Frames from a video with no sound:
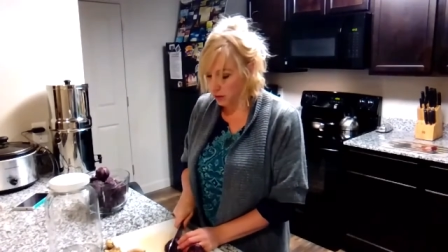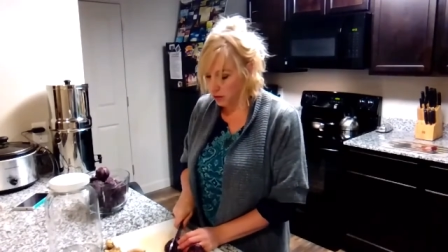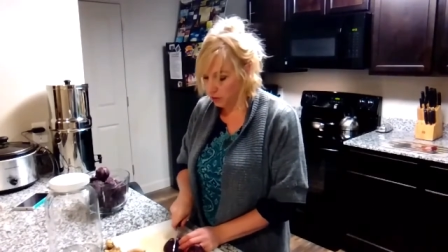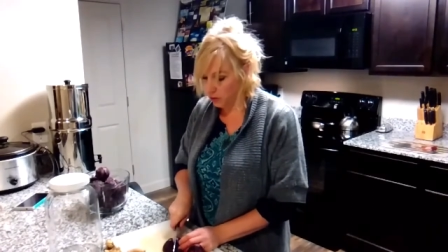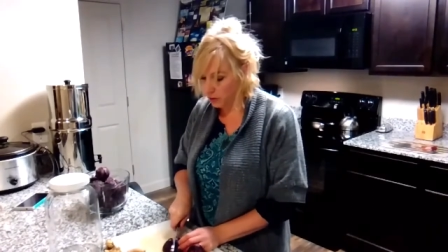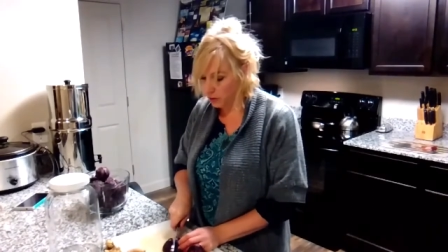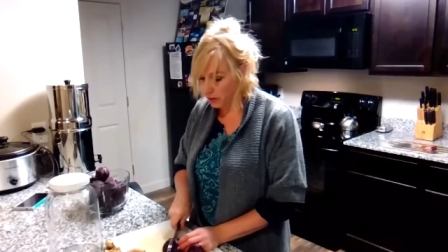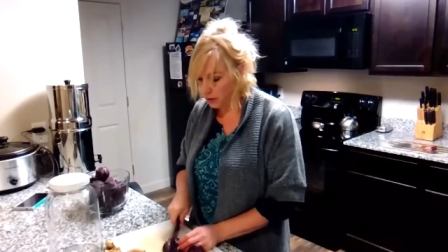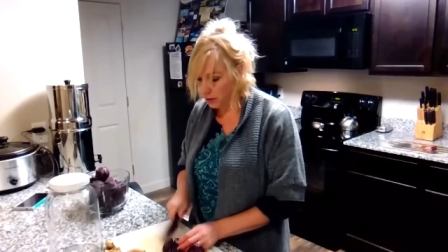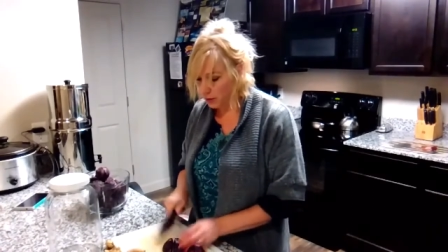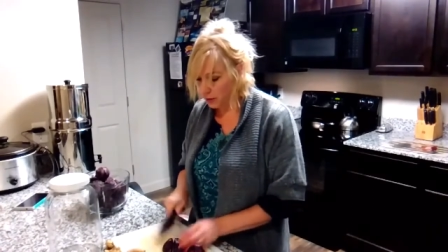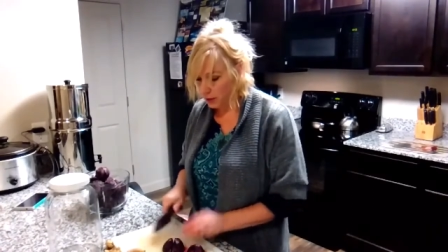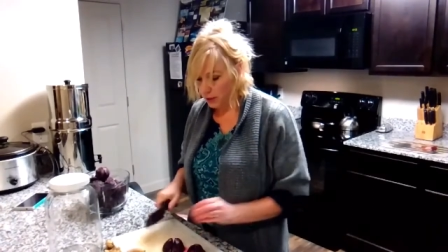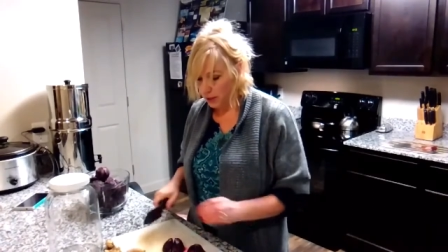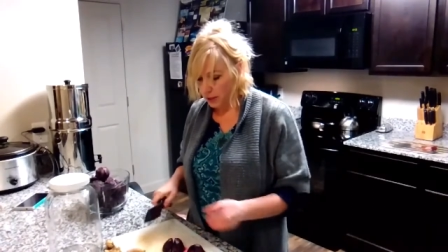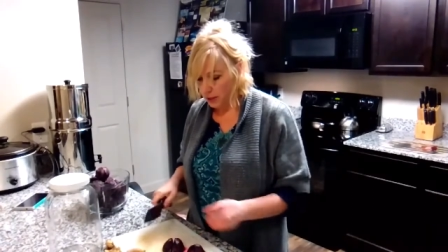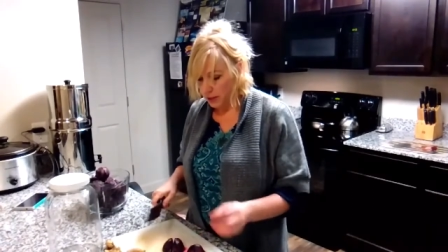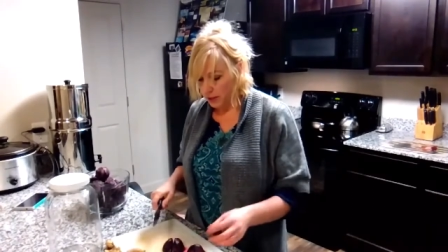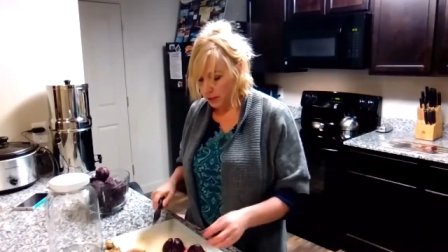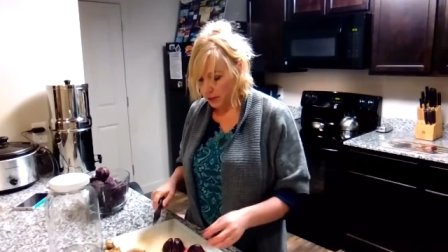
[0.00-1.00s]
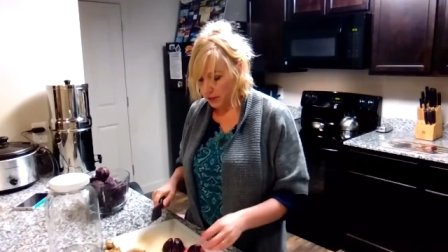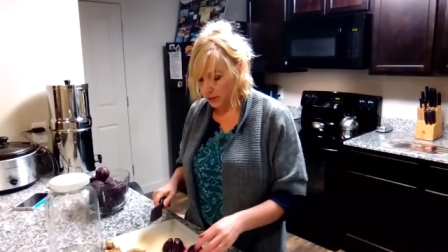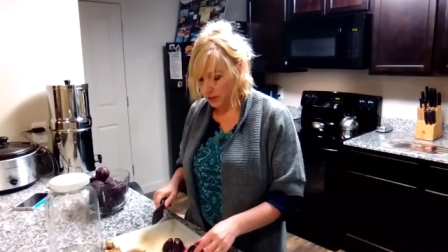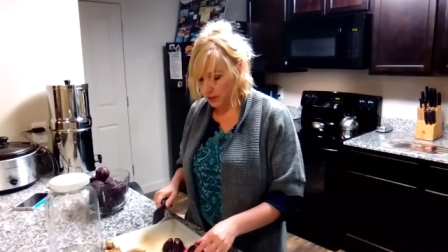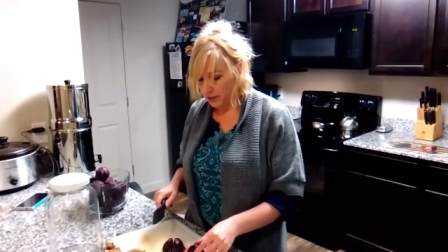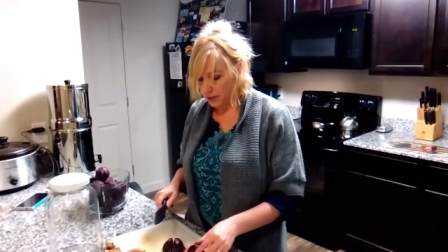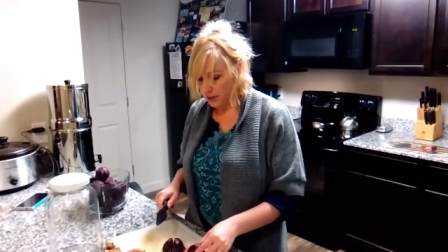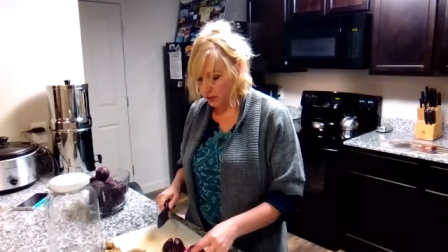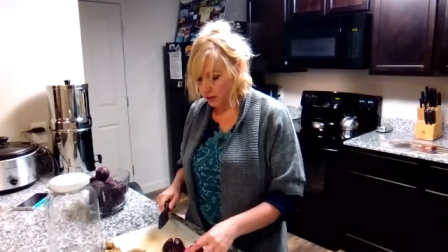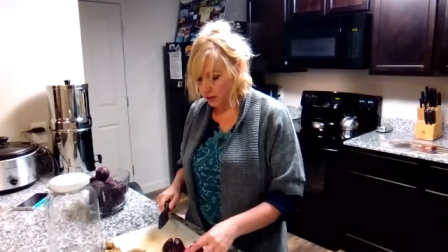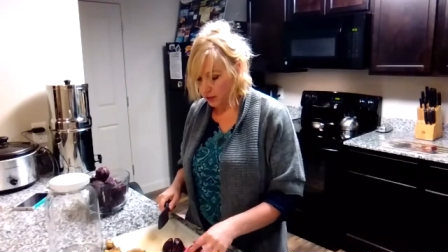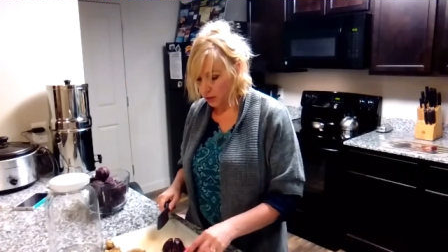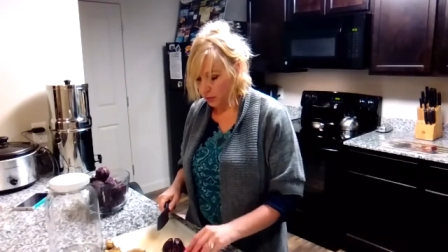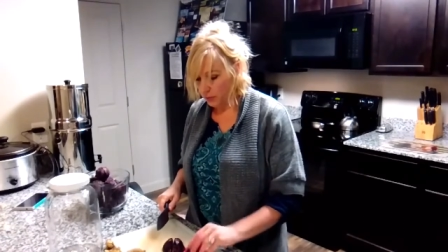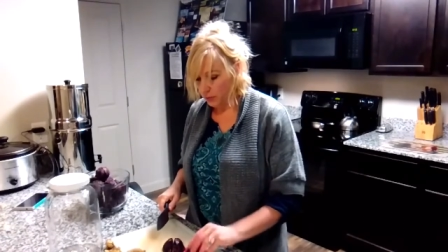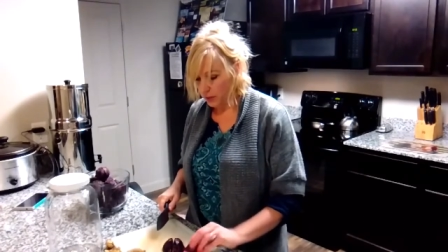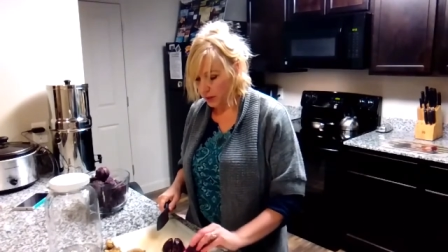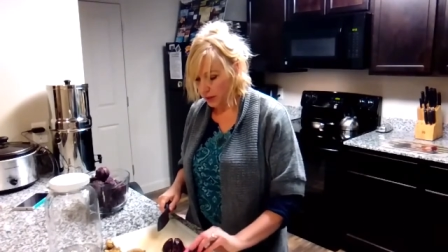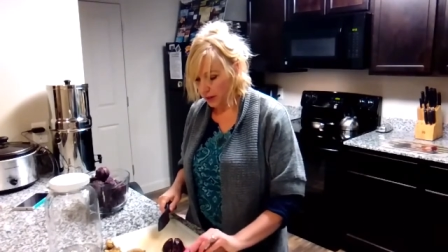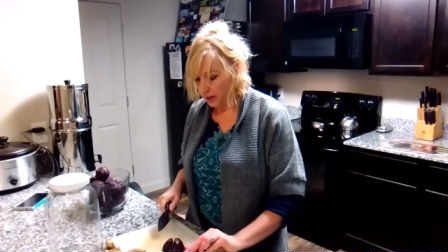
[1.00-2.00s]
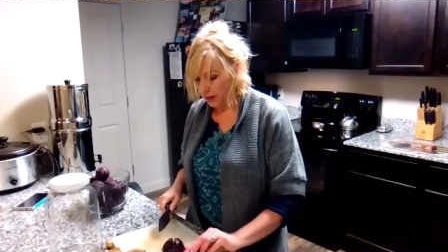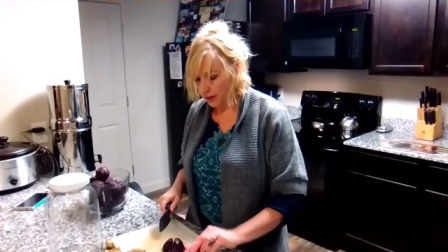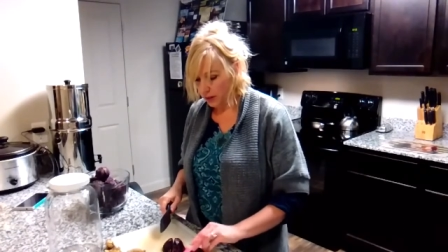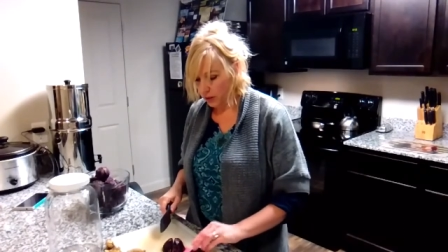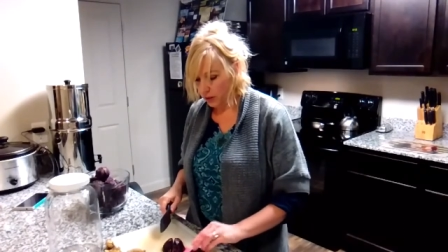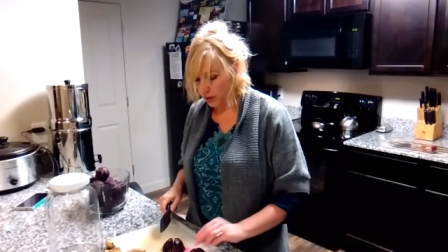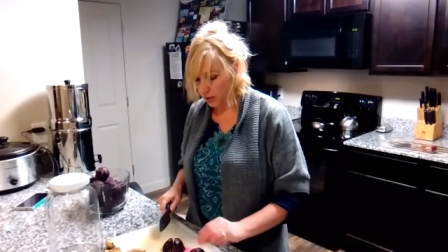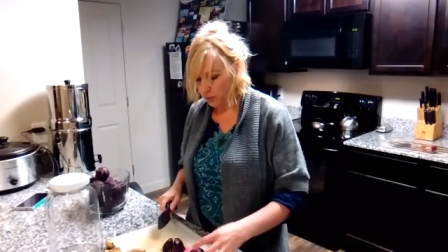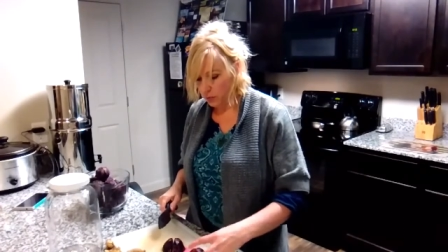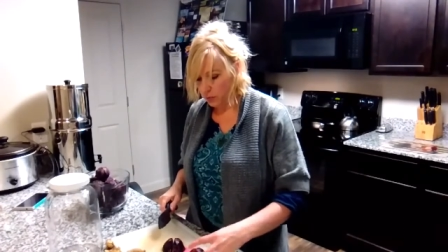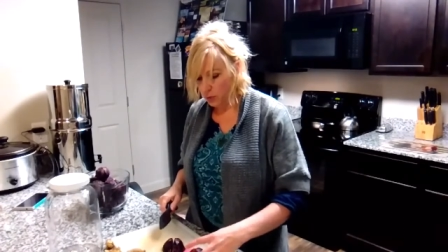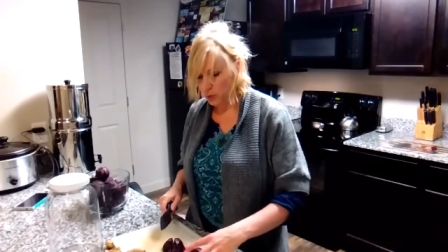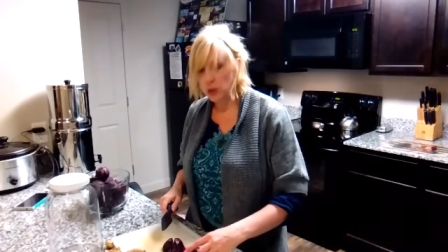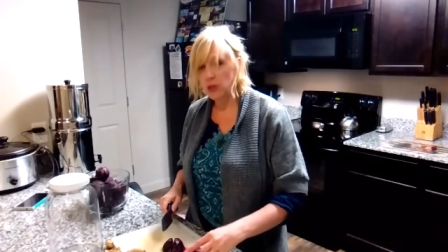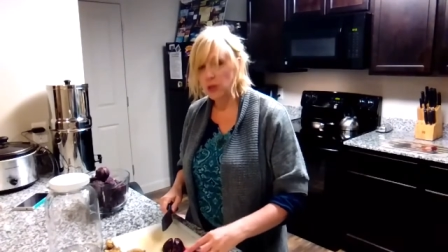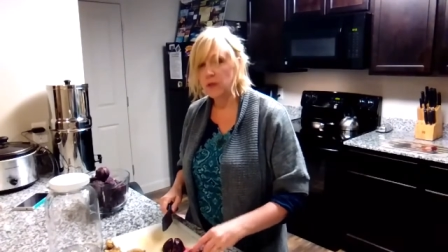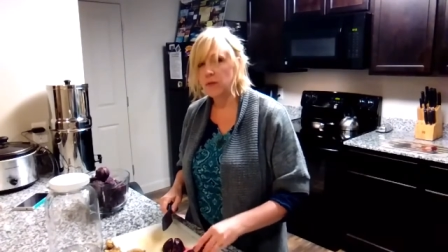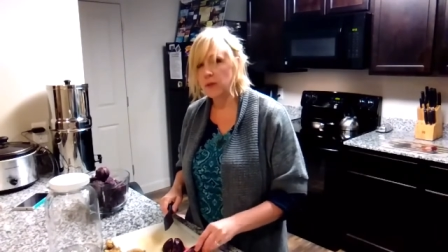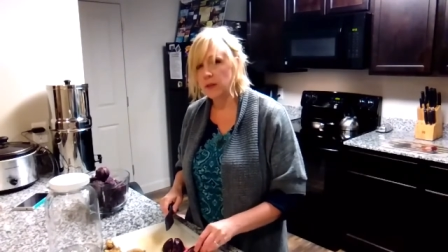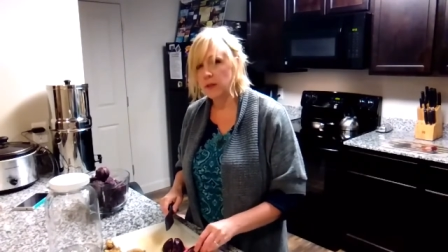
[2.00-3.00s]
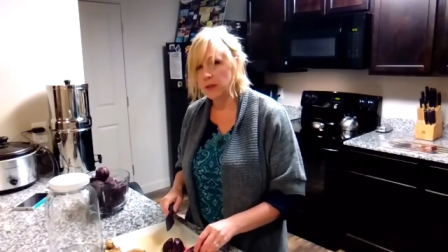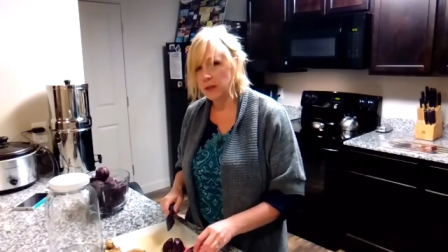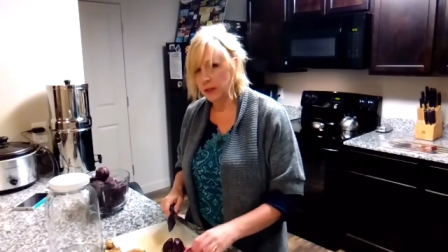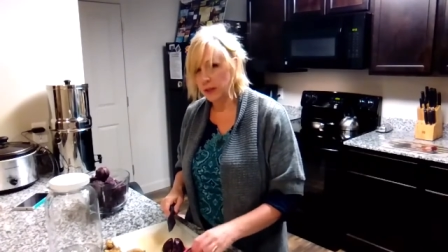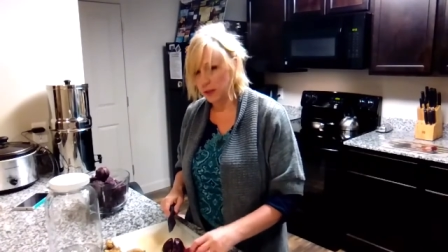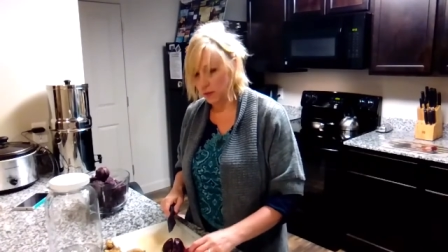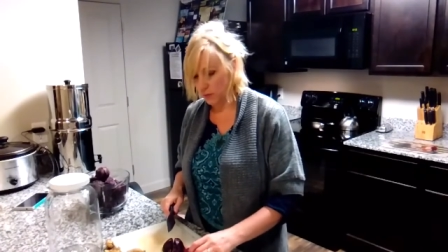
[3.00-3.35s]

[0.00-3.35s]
So it gets a little bit of that kombucha feeling.